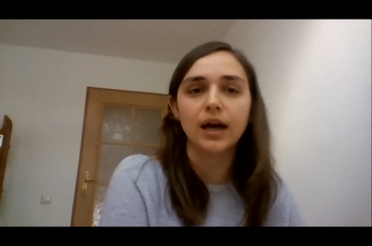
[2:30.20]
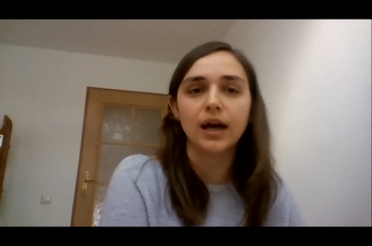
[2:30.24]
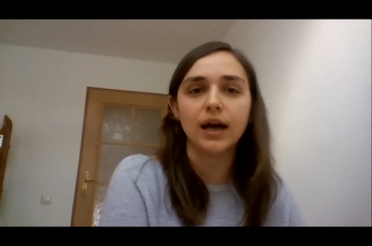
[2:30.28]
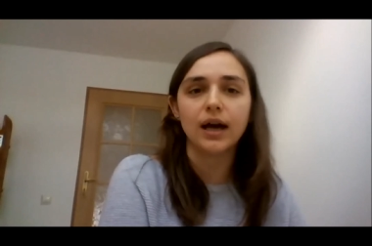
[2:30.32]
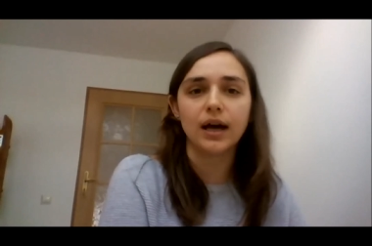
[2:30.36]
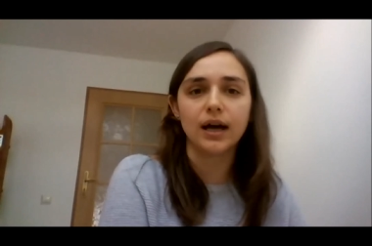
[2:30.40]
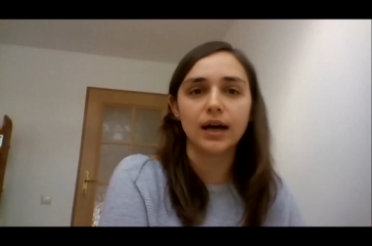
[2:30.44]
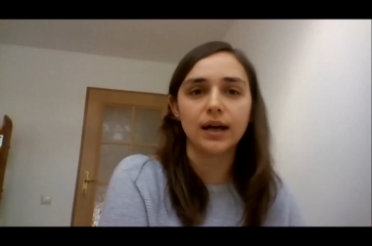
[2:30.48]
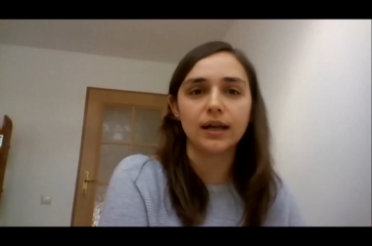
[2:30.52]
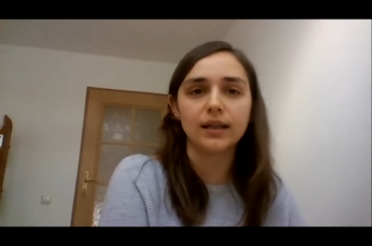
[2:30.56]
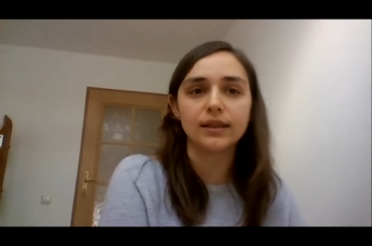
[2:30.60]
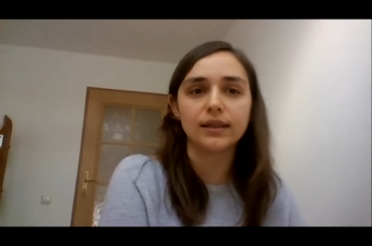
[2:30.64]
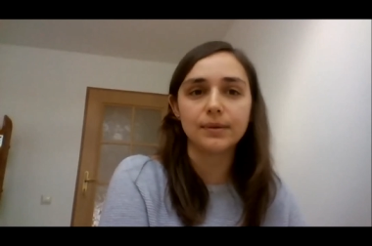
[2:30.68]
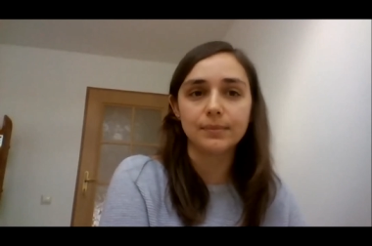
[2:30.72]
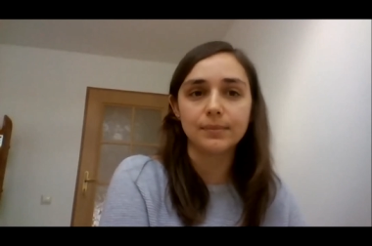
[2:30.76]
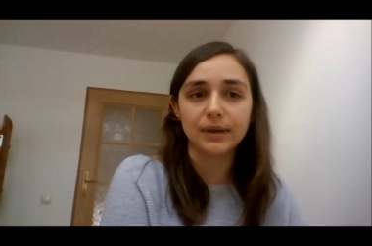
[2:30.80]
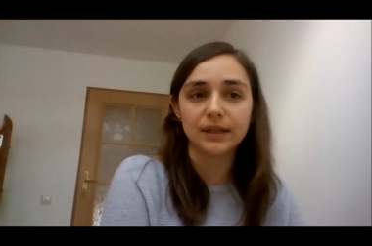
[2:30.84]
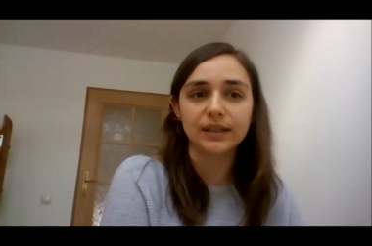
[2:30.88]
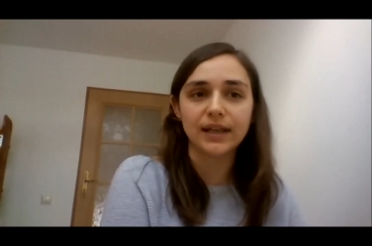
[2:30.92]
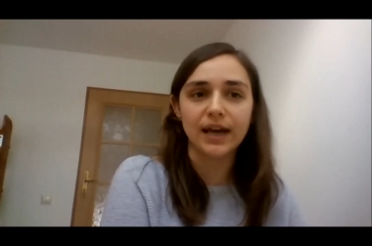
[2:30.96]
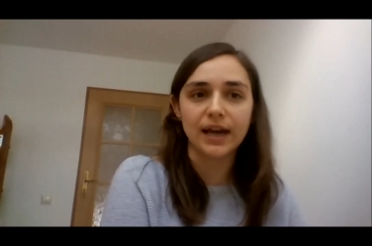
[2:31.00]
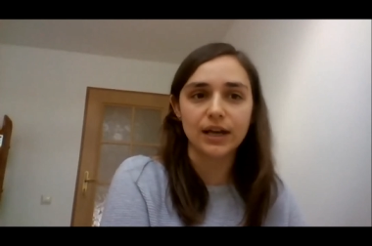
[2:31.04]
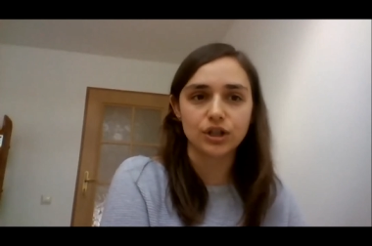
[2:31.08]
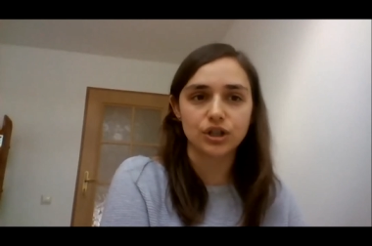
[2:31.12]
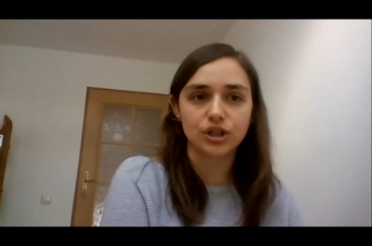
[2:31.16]
uh,
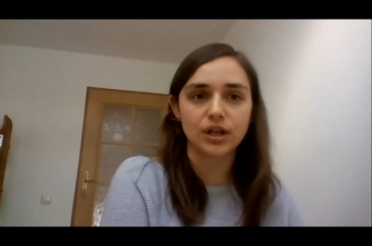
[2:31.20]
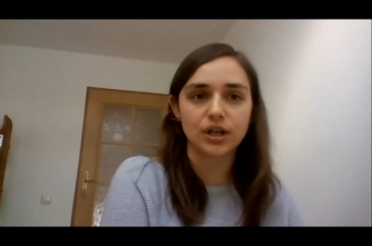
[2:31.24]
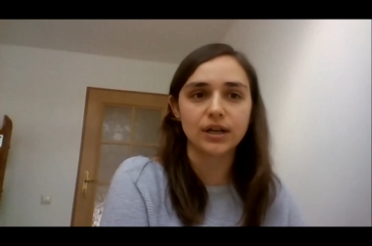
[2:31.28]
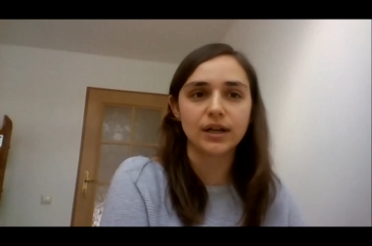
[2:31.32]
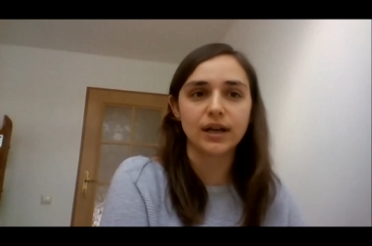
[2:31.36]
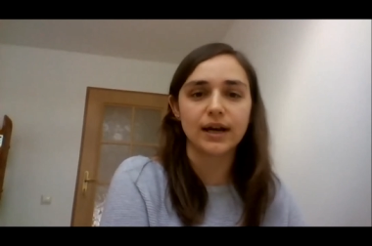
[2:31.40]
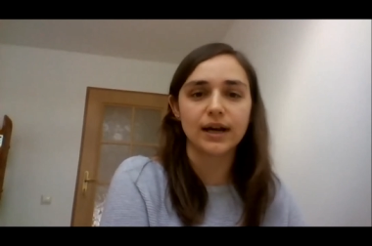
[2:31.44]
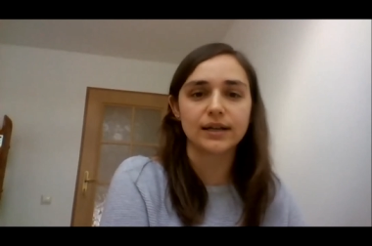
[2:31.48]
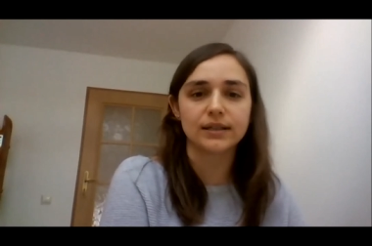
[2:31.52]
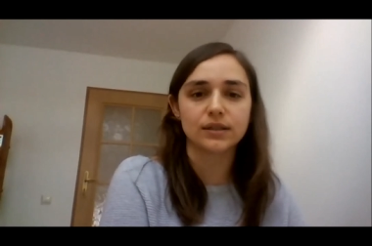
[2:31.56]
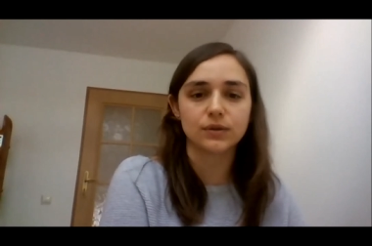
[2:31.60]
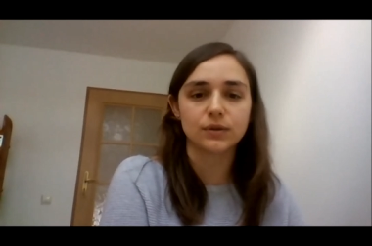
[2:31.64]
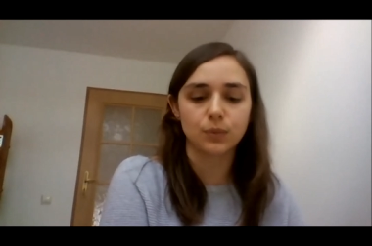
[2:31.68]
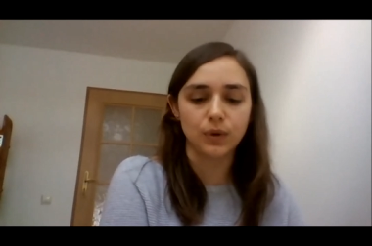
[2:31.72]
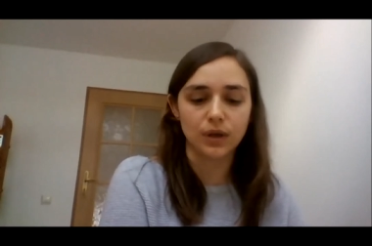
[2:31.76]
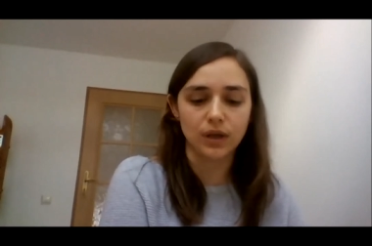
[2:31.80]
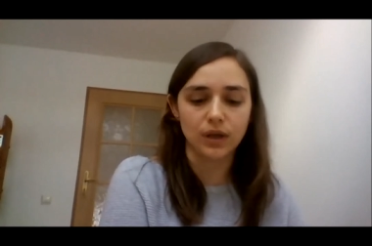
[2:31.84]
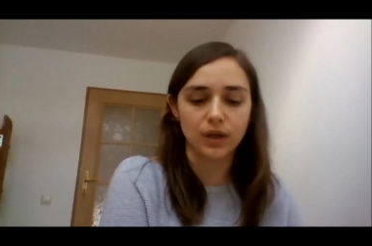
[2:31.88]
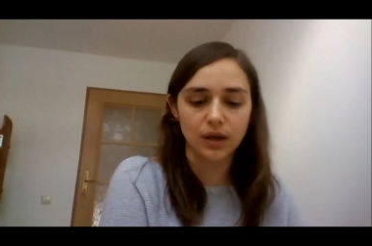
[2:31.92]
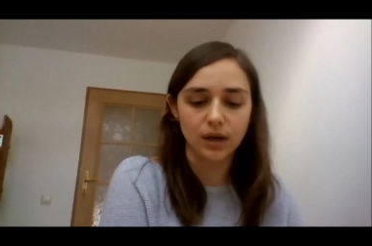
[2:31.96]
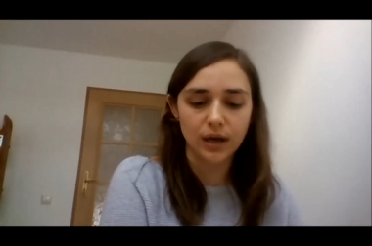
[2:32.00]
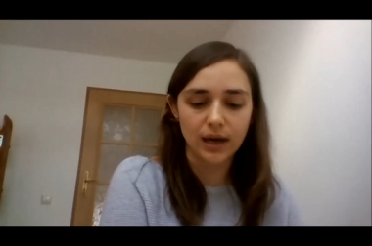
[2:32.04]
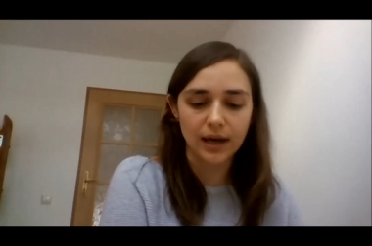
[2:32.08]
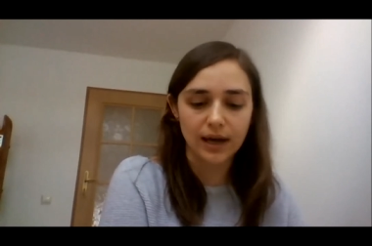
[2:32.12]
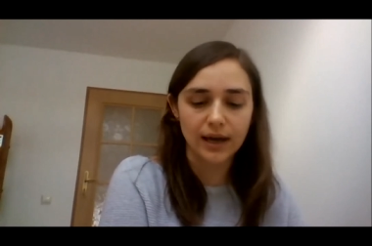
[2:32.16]
limitation, as
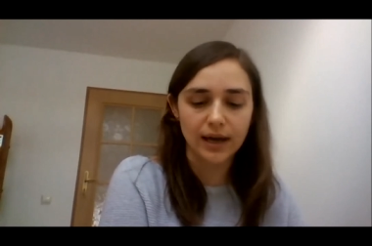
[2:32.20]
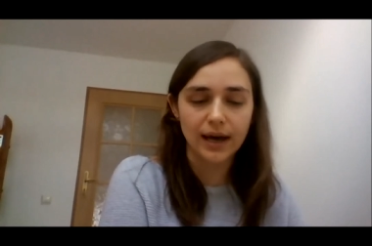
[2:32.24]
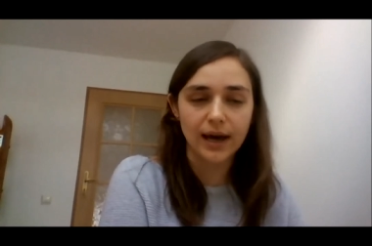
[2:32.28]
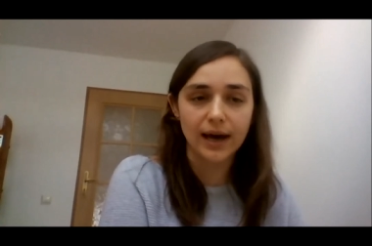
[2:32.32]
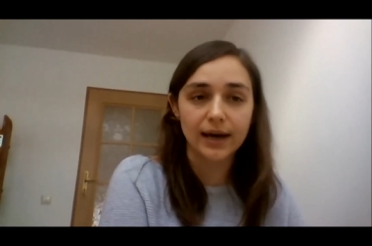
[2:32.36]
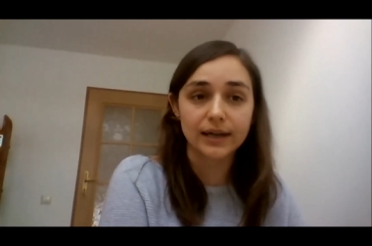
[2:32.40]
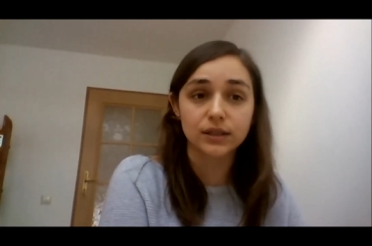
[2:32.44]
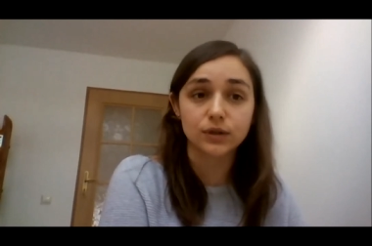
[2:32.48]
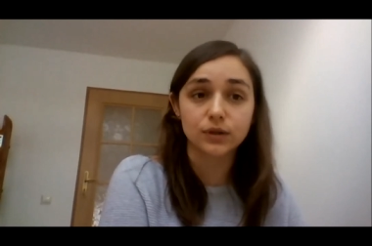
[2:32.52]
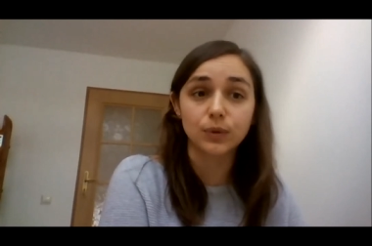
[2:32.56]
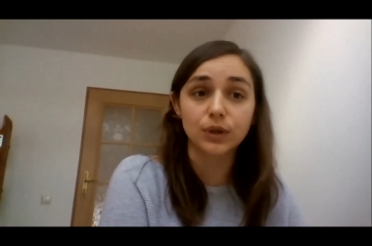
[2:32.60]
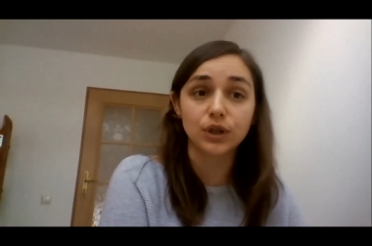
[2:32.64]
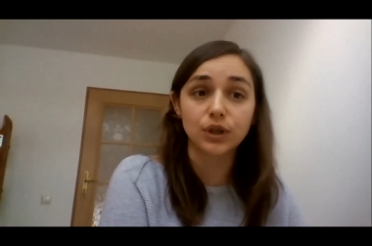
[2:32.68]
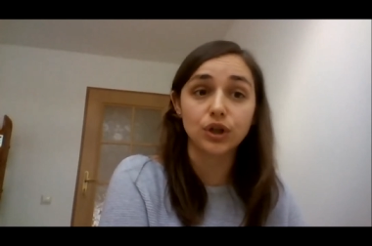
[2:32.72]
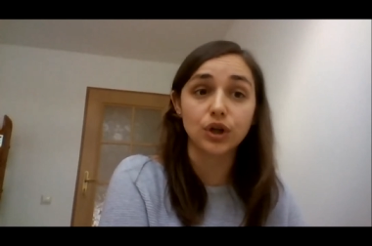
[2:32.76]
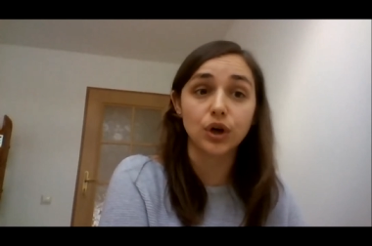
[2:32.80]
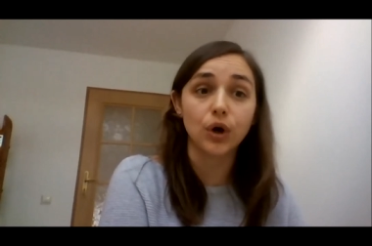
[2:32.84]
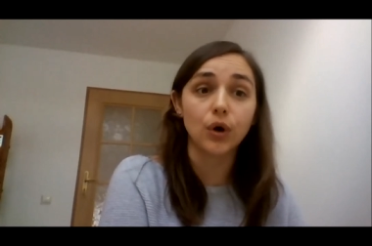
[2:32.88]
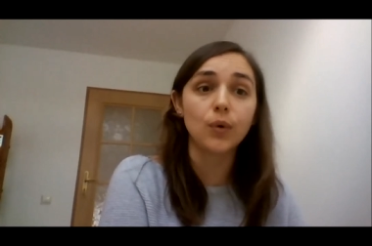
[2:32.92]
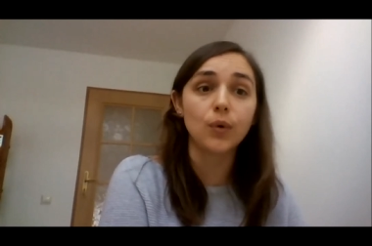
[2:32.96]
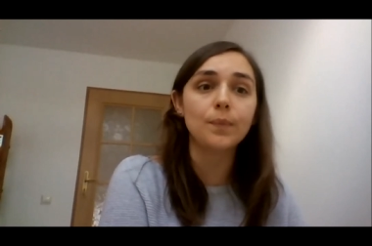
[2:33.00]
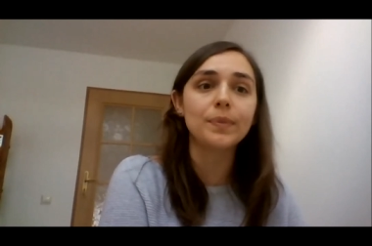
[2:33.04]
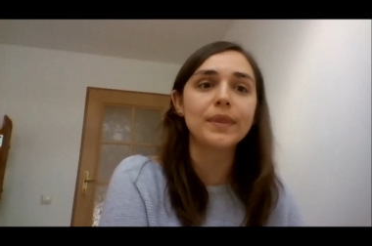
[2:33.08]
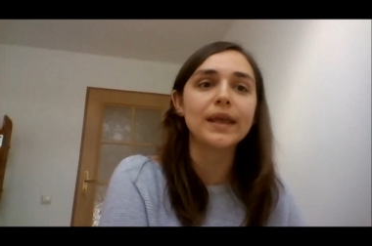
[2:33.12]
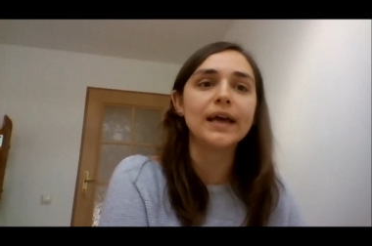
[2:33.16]
we uh, as we
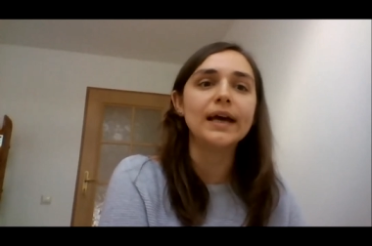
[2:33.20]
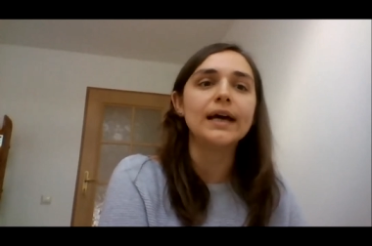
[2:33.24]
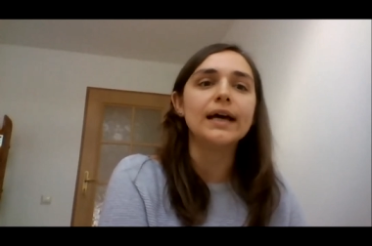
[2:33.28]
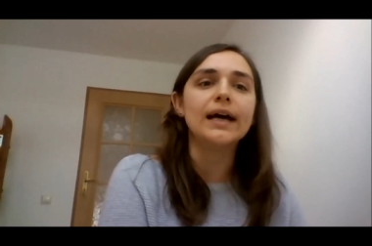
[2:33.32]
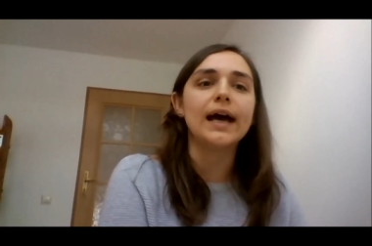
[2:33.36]
know.